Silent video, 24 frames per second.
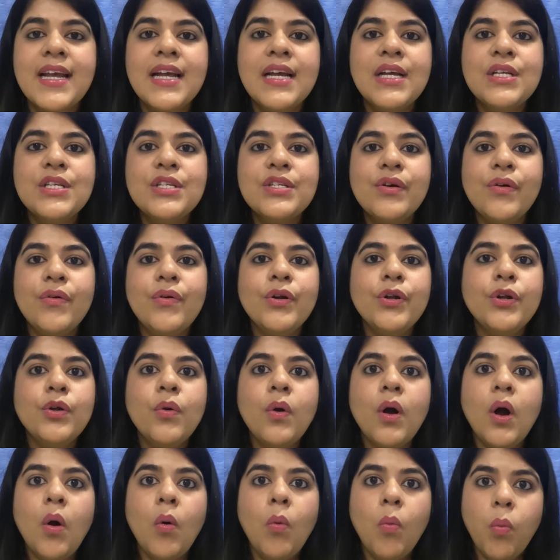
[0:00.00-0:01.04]
So
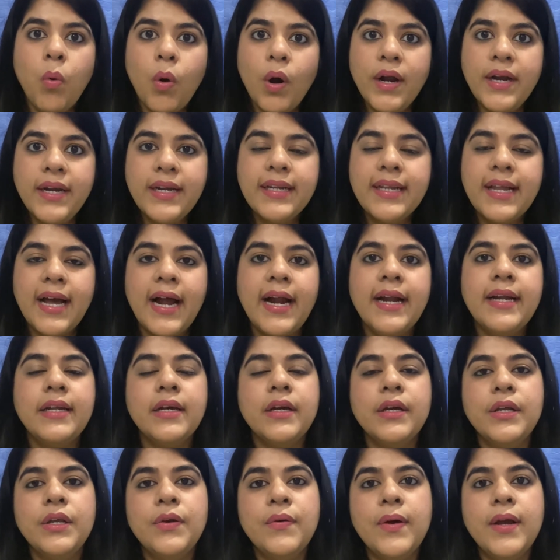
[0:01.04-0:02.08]
to avoid that,
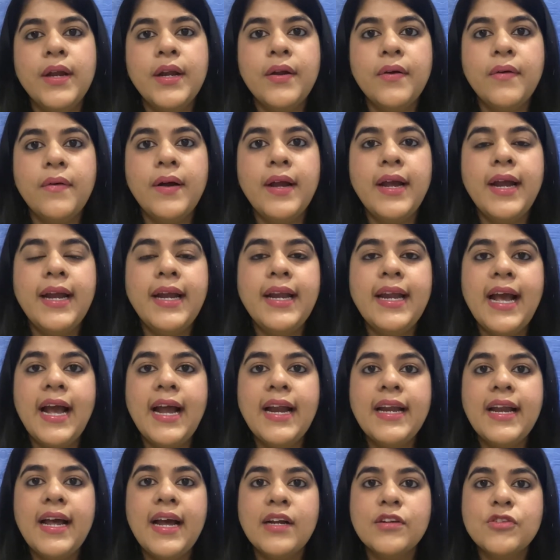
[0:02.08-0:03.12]
you can go ahead
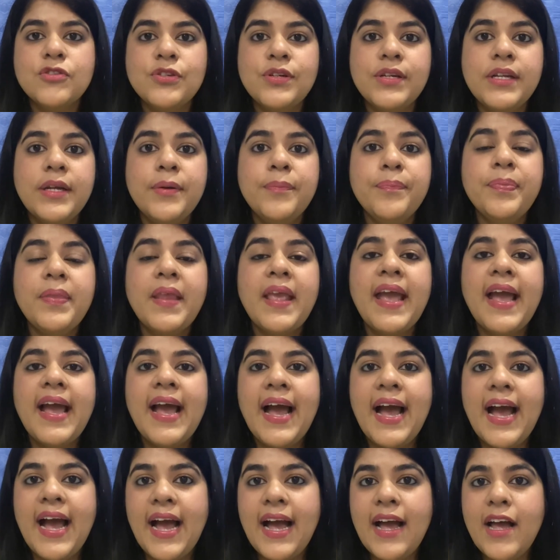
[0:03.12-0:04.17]
and actually
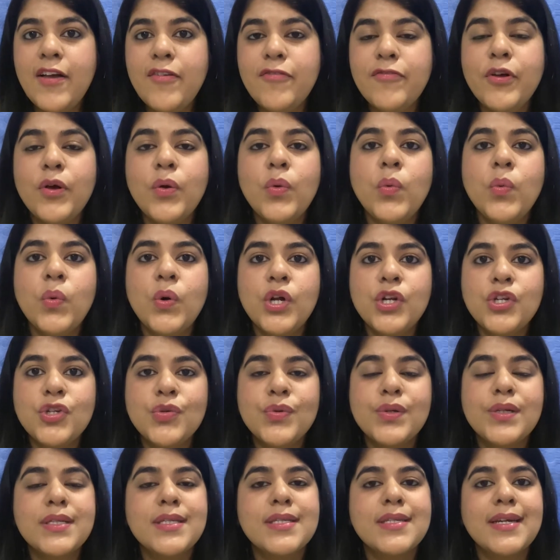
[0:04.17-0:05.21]
have a
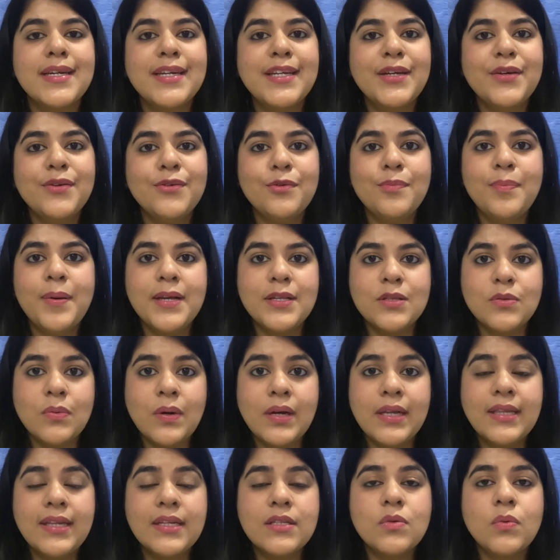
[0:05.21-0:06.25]
virtual study group as
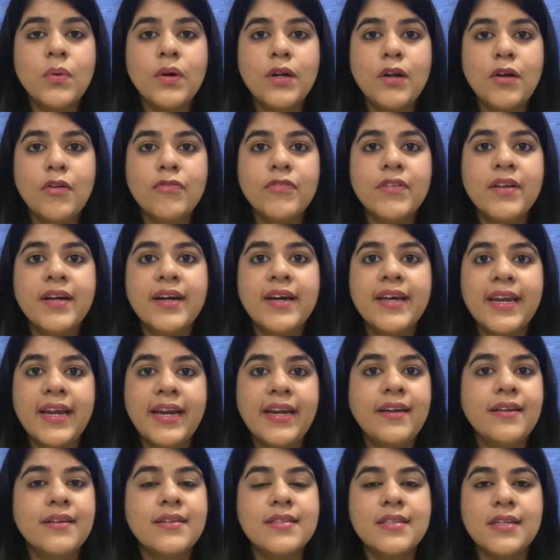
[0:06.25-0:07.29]
well. That's one of the
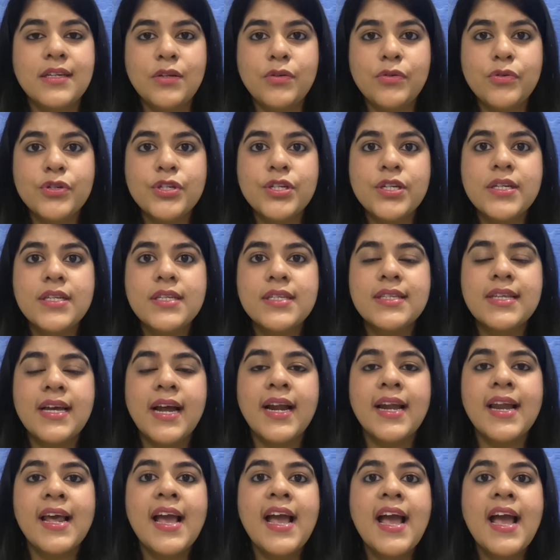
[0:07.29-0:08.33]
great solutions that